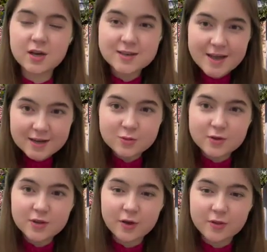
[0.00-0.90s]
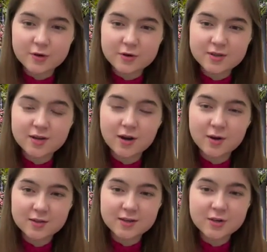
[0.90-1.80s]
connect with other
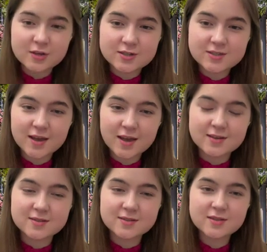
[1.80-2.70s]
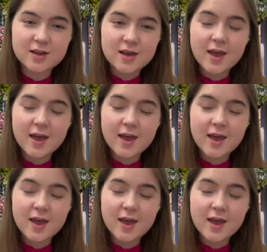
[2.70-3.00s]
young leaders and